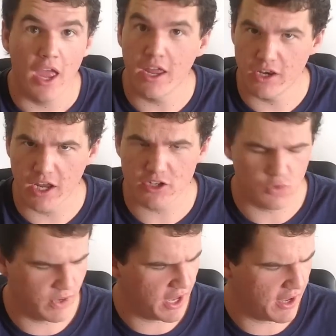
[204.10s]
And next
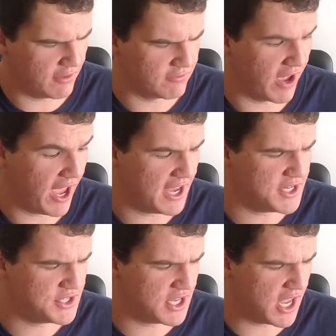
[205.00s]
we have
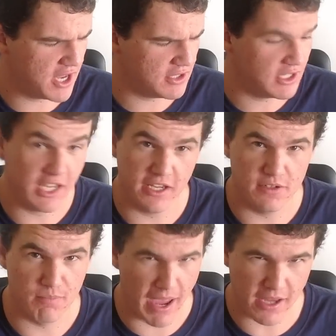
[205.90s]
AZN
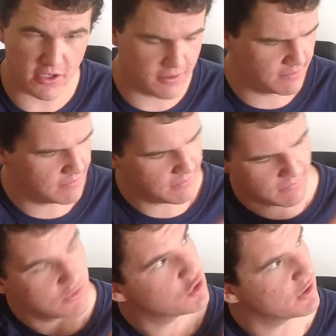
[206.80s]
Kid Matt,
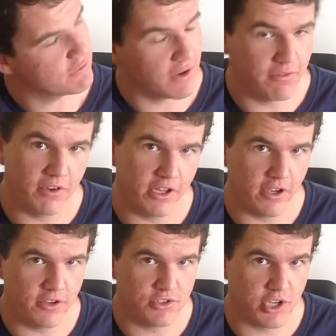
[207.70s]
25
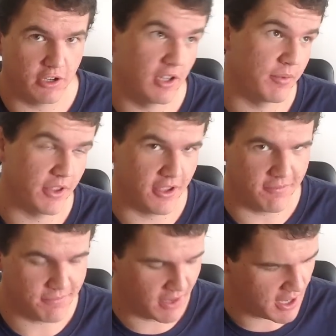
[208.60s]
videos, channel up there.
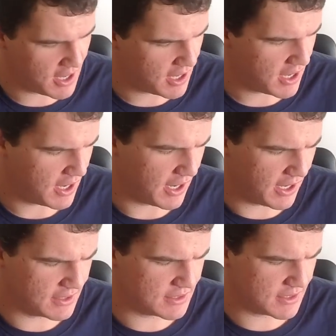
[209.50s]

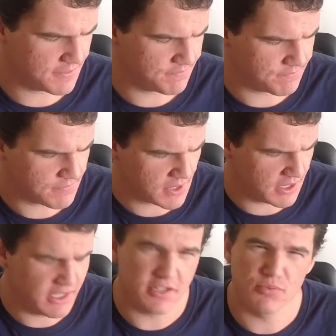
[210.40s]
And um,
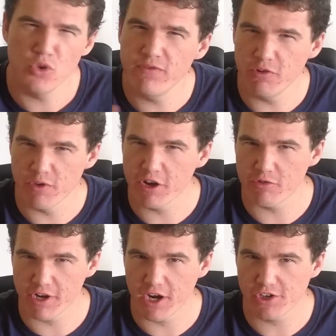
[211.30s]
he does movie
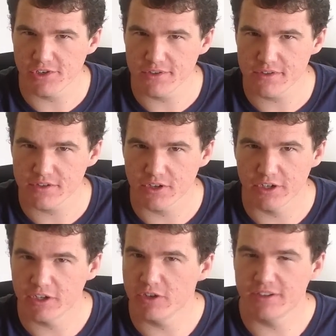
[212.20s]
recreations,
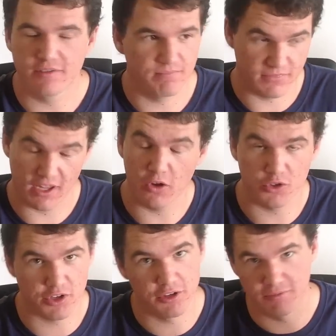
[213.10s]
so he
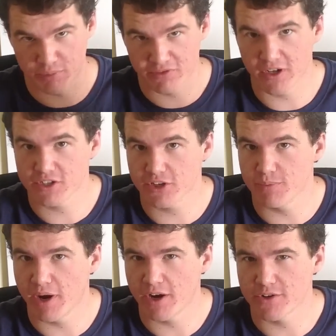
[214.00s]
also provides a
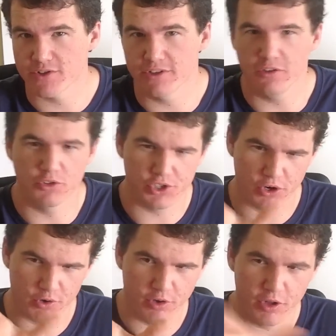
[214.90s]
comparison. He'll
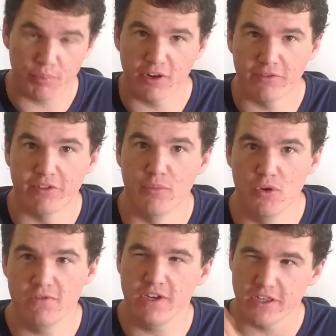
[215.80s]
show a clip of the
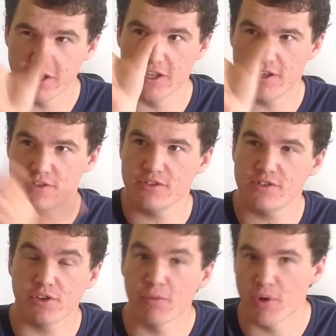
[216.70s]
movie and then his
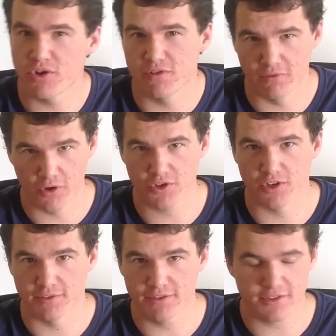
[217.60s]
stop motion version
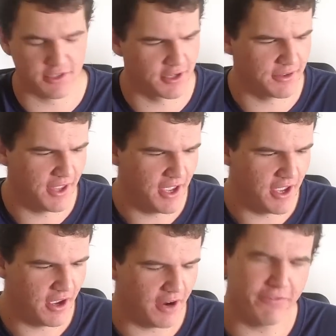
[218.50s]
of it. So
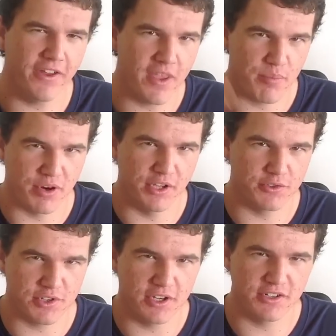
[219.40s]
I find that pretty
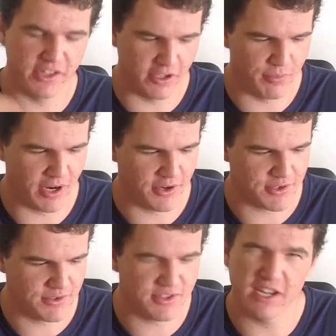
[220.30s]
interesting to see the
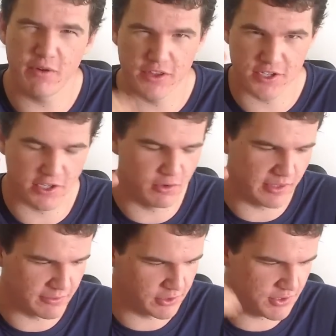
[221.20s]
comparison, see where the skill
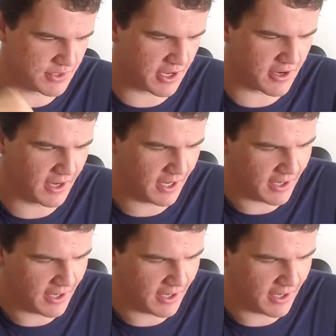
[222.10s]
level is at.